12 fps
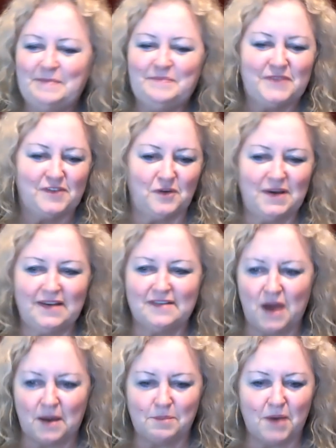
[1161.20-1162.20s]
so he's
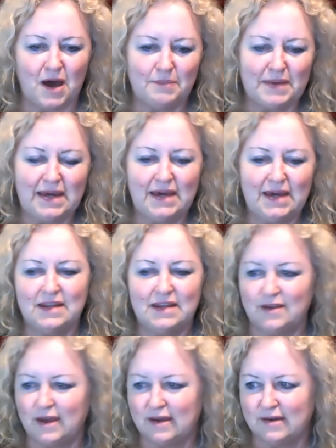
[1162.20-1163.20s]
not popping in.
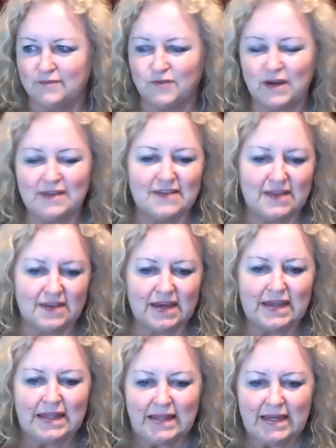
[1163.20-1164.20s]
And friends in
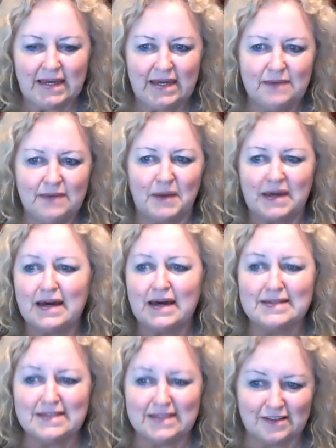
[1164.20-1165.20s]
Italy, my
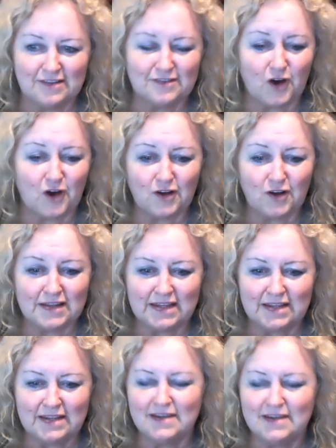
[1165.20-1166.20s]
cousin in
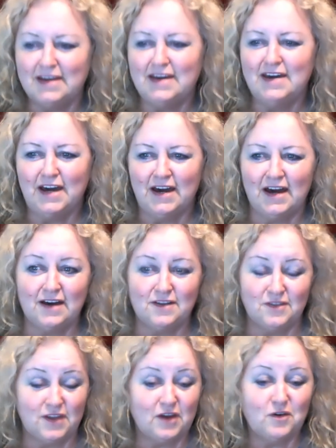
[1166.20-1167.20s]
Scotland,
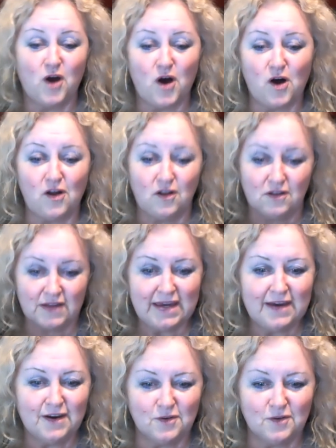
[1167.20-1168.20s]
they're all
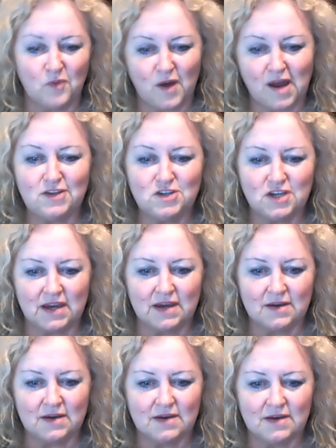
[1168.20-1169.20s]
here
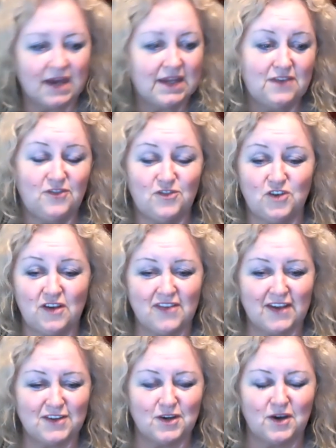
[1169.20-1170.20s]
watching, and it's just
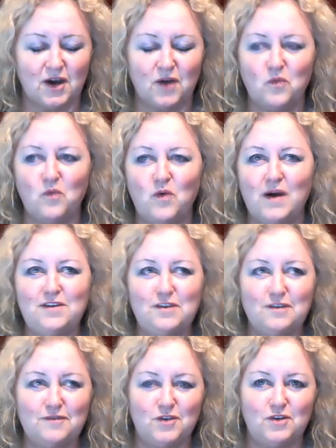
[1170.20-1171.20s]
such a
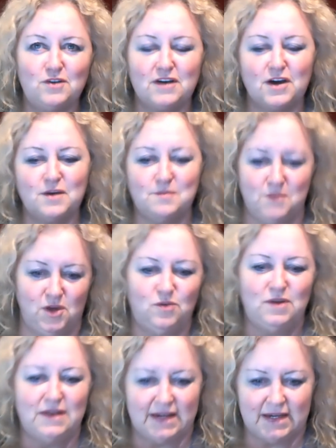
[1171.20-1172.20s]
wonderful
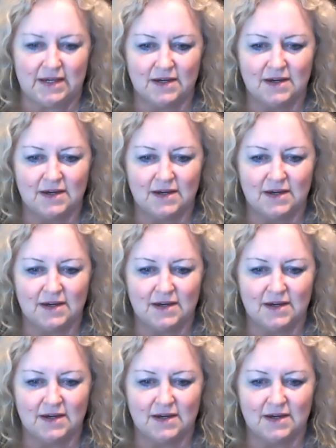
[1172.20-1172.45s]
community